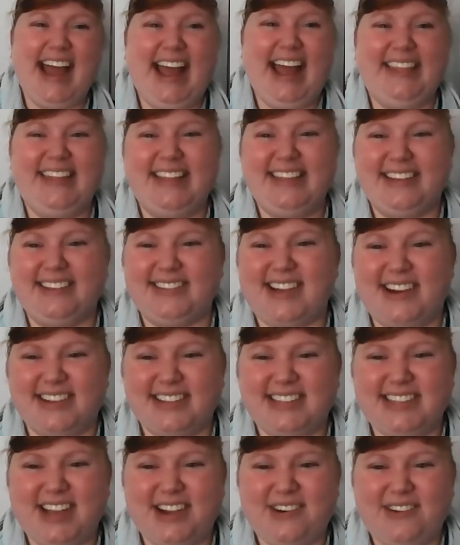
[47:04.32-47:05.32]
And then there's
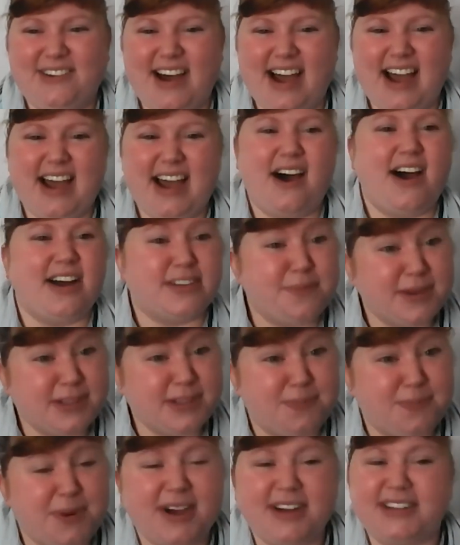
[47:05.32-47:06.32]
also
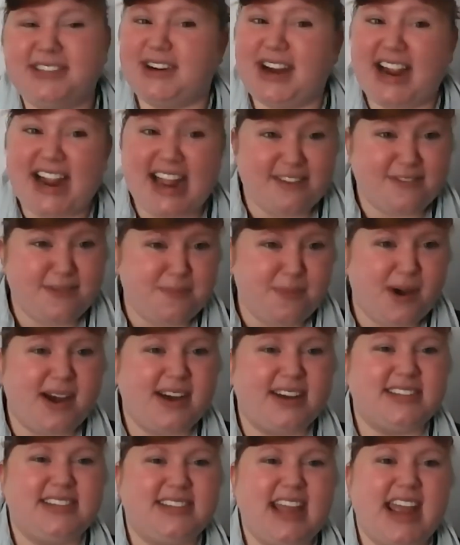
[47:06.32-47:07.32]
Octopus Books or Haven
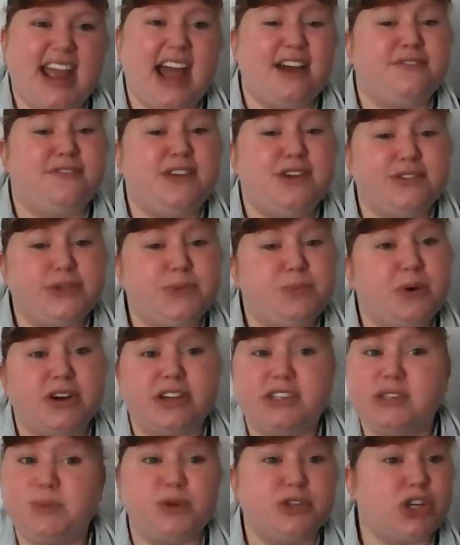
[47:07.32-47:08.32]
Books. They have used
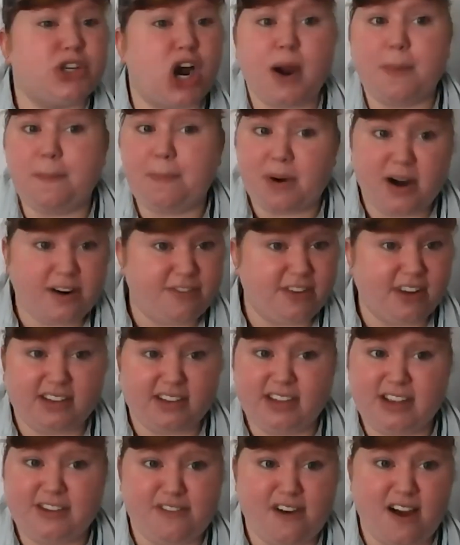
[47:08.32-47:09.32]
books, which are
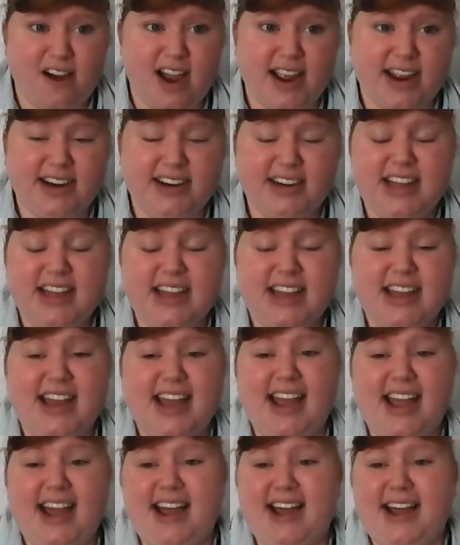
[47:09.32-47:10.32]
perfectly fine.
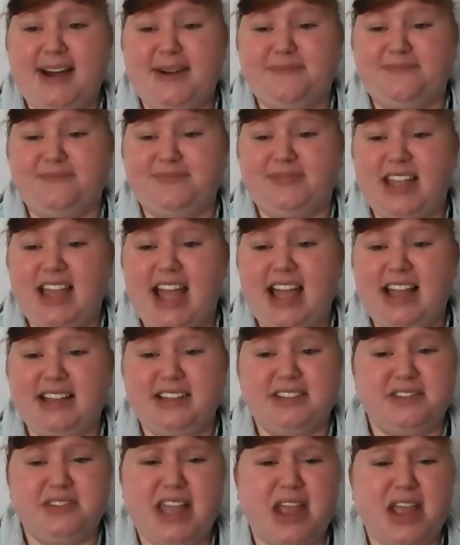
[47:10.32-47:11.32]

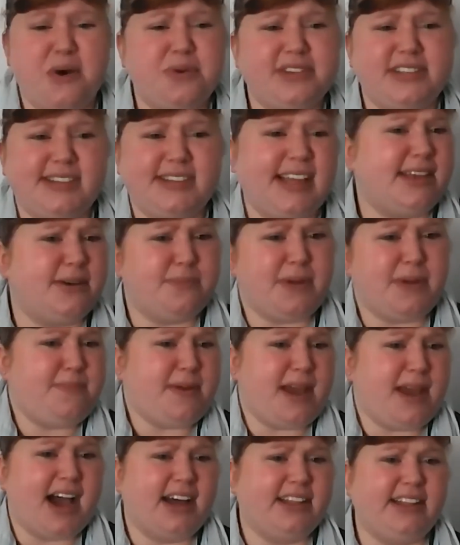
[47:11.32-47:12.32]
They always say there might
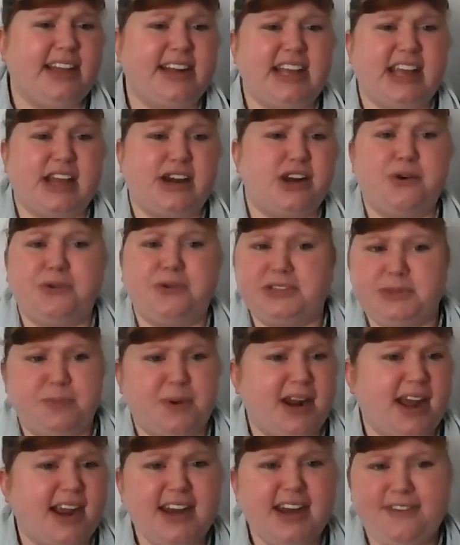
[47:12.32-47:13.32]
be highlighting in notes,
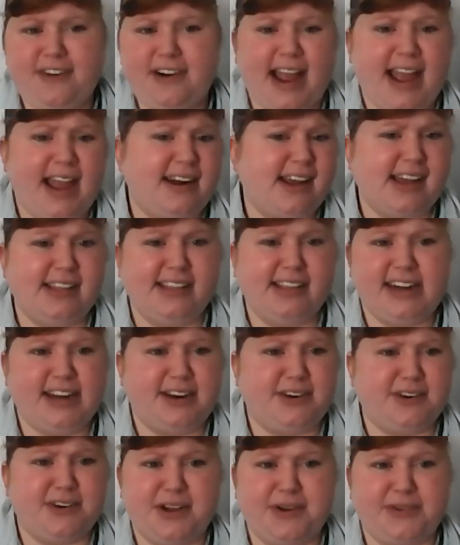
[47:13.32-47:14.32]
but I've never had
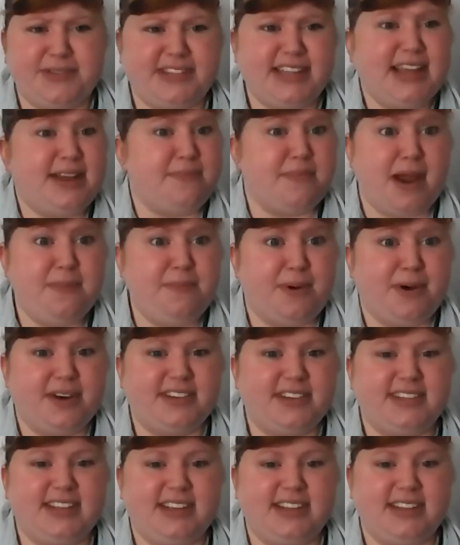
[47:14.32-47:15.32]
highlighting your notes in my
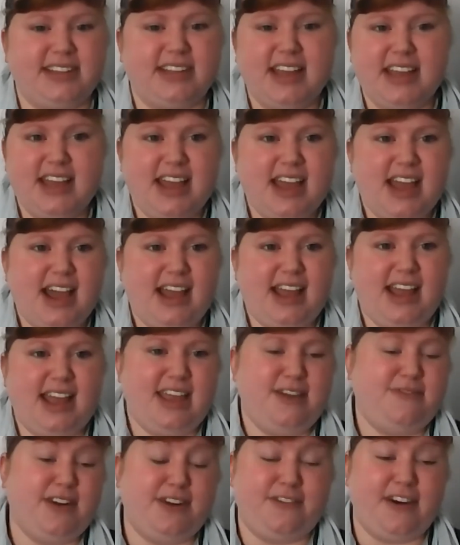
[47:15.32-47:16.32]
books. And
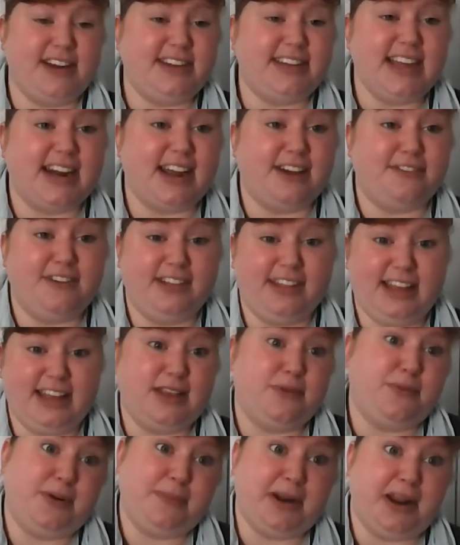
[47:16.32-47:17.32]
even if I did, I feel like
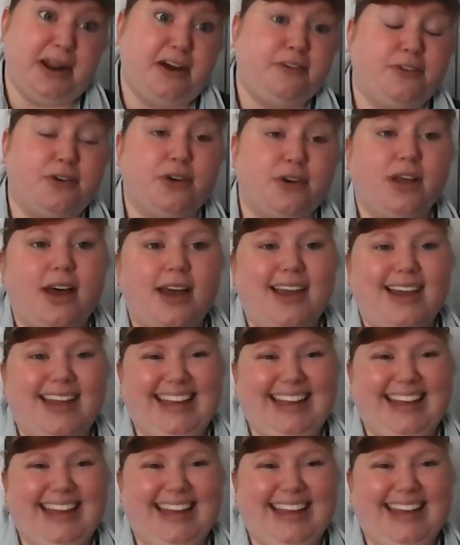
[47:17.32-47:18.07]
they would have been helpful.